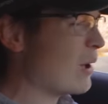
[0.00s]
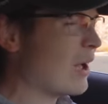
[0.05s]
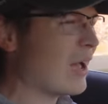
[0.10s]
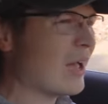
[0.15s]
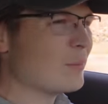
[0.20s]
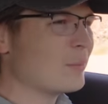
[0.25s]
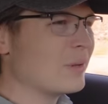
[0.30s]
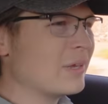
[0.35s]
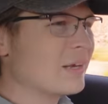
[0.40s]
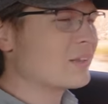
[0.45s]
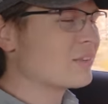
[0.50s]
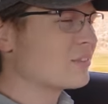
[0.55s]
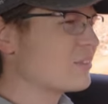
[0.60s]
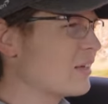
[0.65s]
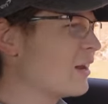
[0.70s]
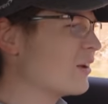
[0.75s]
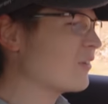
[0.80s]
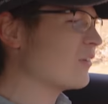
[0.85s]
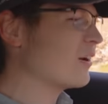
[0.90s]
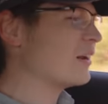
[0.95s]
I mean,
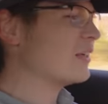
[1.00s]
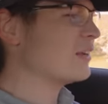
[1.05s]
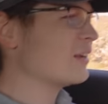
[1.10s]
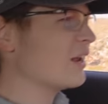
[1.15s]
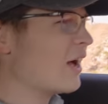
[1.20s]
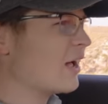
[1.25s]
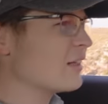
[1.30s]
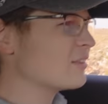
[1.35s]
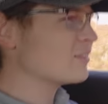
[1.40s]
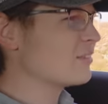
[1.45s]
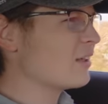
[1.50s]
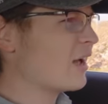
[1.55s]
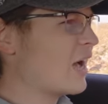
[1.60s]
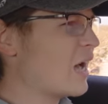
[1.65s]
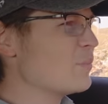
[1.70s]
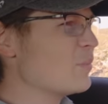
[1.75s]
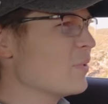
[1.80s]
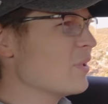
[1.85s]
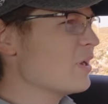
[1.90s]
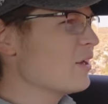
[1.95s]
accelerating
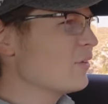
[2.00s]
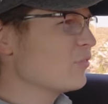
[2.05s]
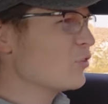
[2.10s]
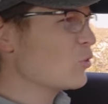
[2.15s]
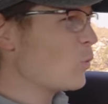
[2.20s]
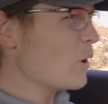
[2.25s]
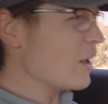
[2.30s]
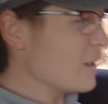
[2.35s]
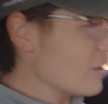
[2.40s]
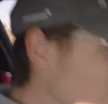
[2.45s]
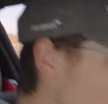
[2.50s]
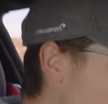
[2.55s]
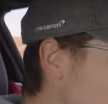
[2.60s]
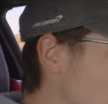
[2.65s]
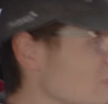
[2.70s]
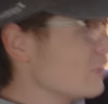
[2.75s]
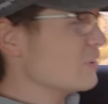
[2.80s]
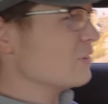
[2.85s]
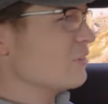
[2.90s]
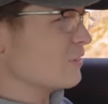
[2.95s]
nonstop, the way it
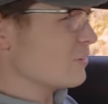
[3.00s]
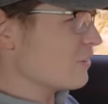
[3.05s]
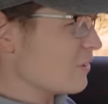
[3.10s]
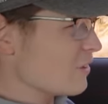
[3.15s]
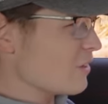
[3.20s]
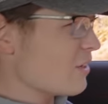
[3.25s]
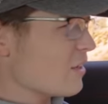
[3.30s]
feels.